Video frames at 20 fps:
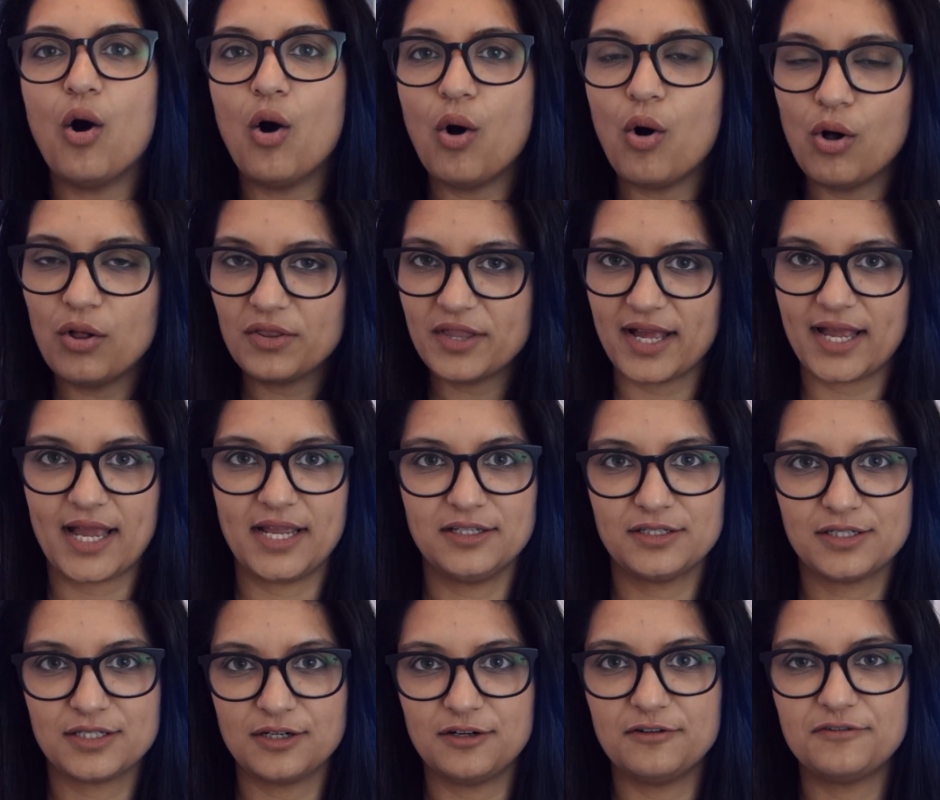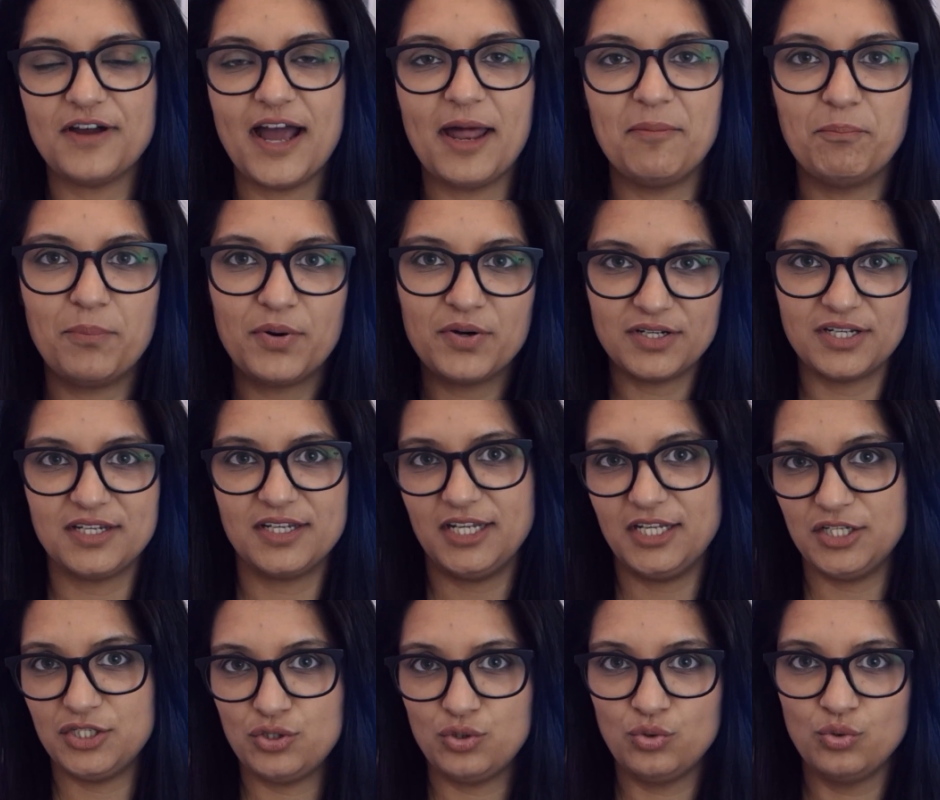all that kind of stuff, and put it
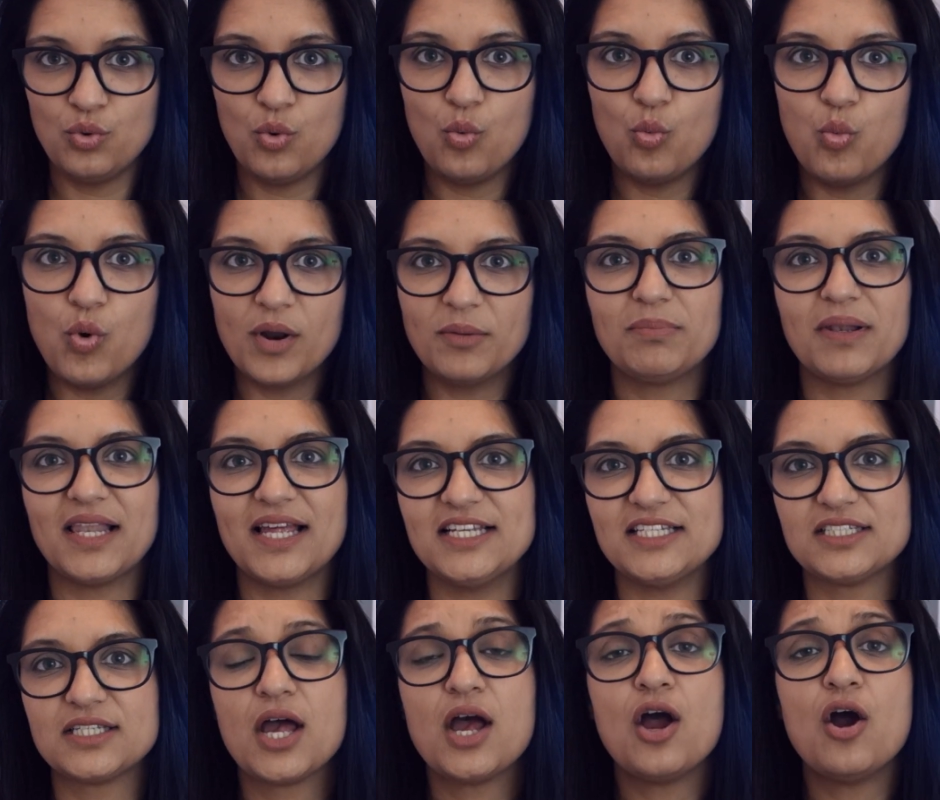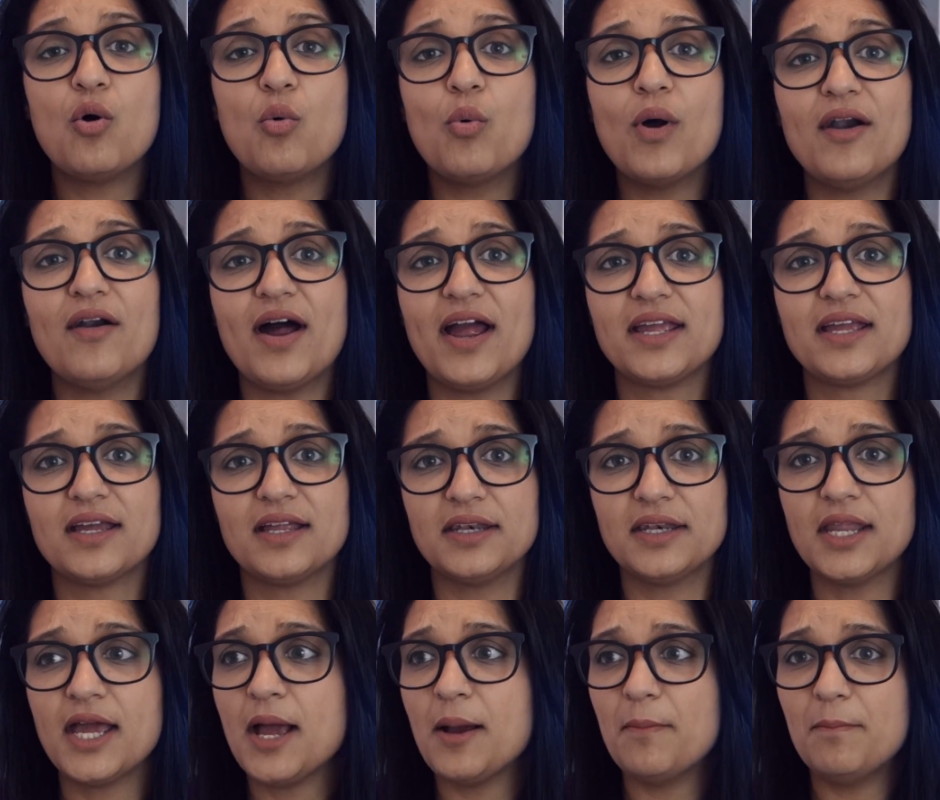into one place where I can
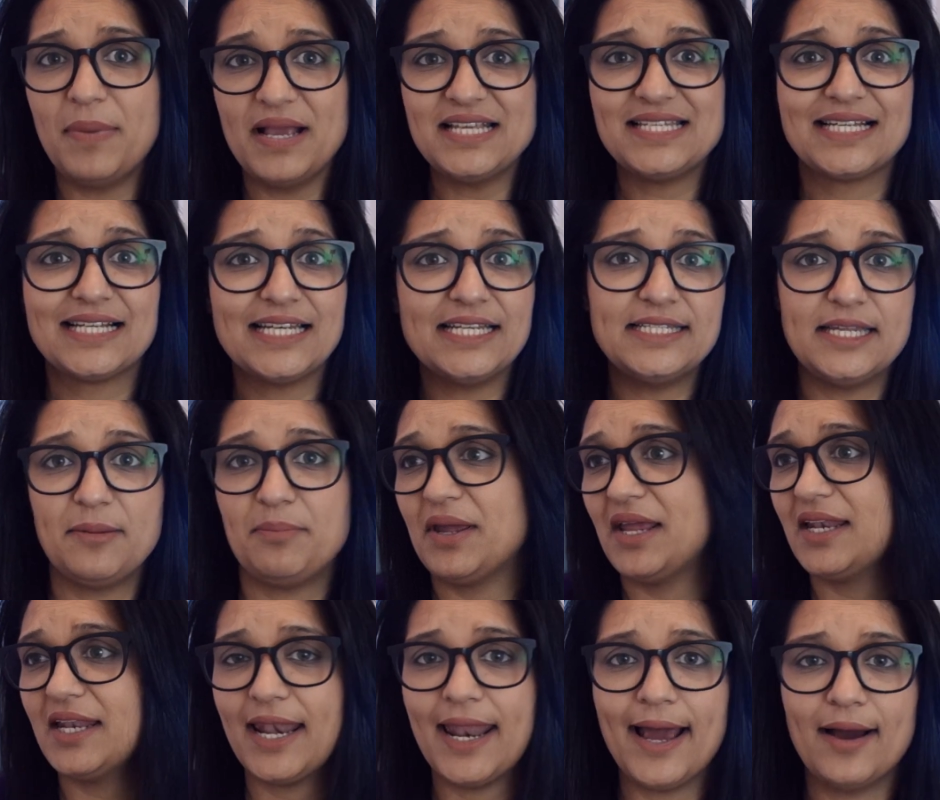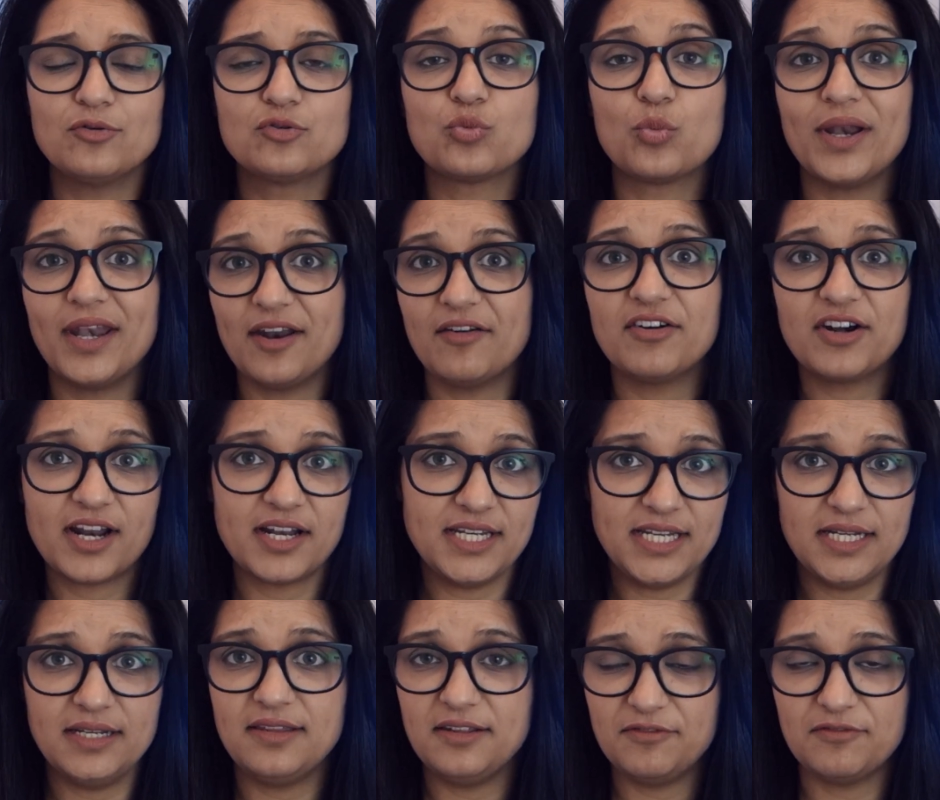basically dip in and out whenever I
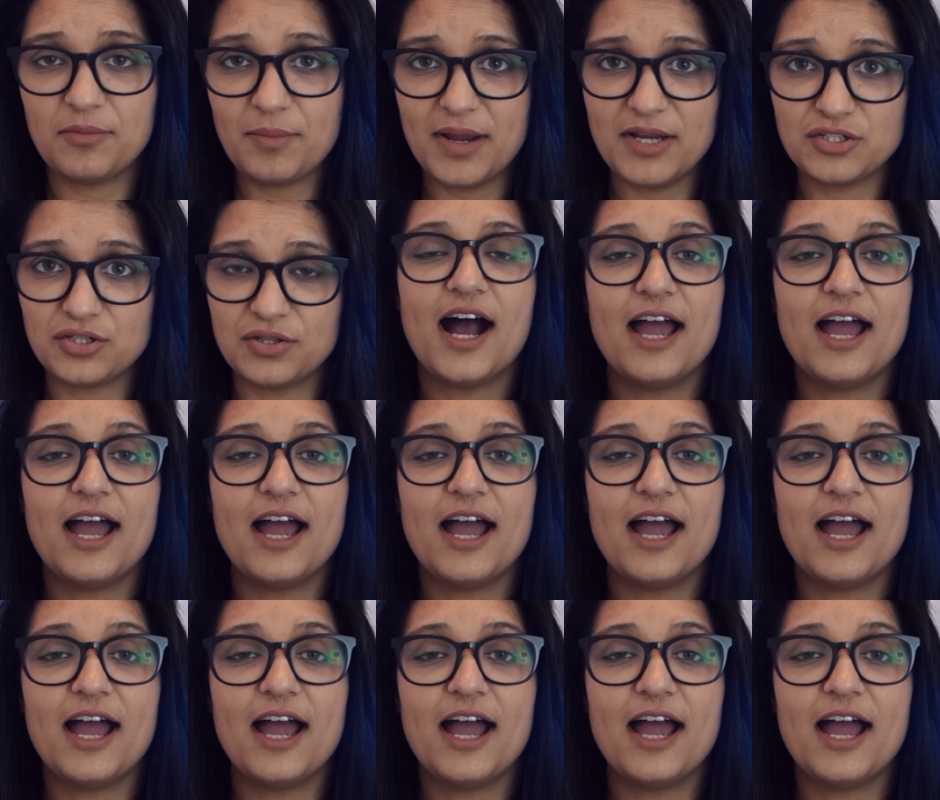need the information.